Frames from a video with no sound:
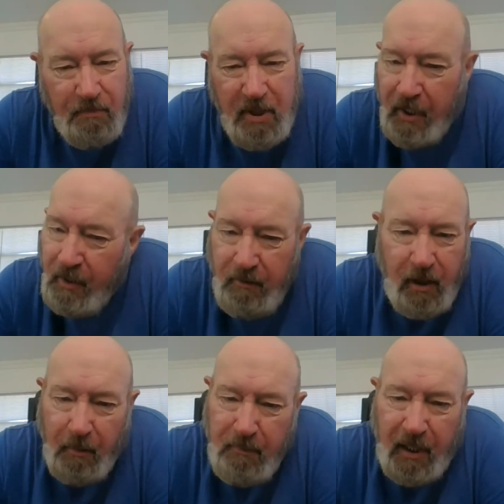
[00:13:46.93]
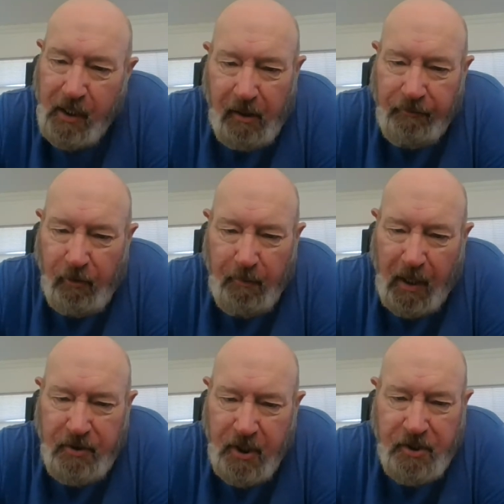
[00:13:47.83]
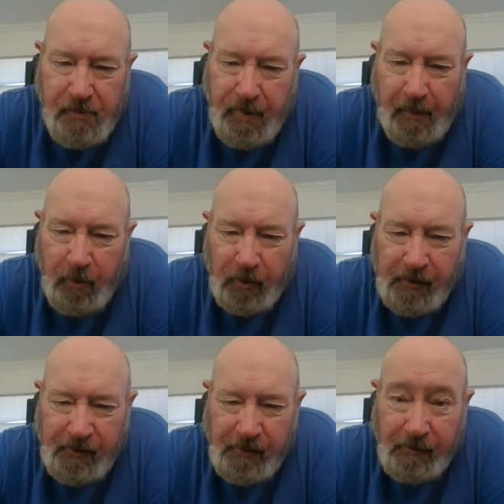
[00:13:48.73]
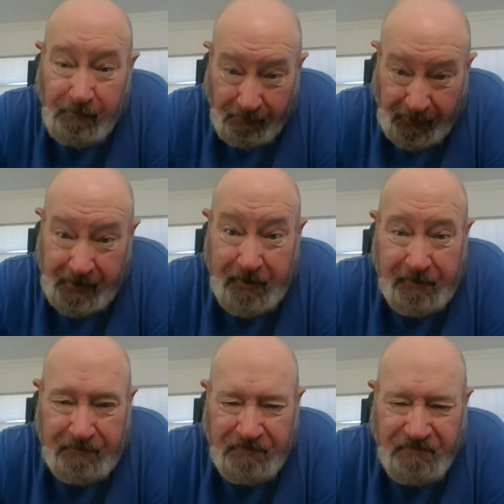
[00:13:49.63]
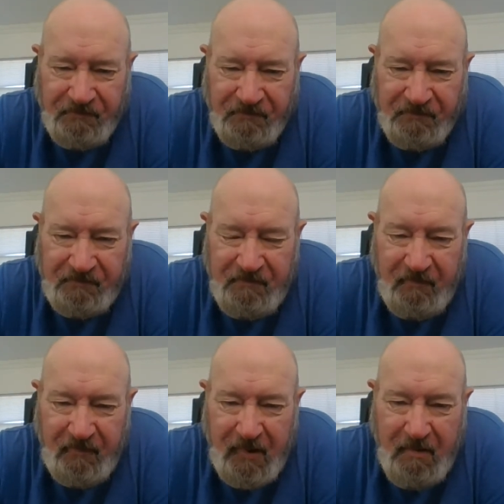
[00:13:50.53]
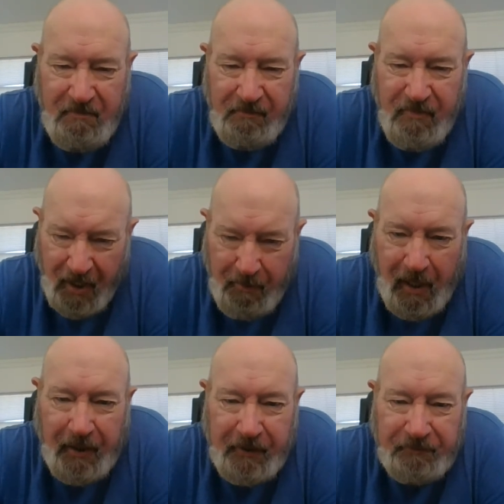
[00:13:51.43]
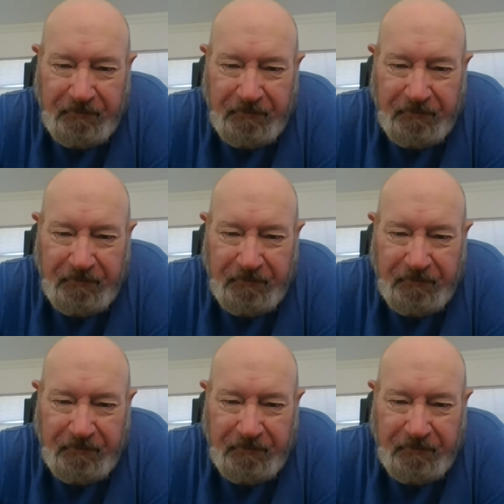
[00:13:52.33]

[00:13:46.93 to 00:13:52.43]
See, you got to be careful about judging people, Think about it.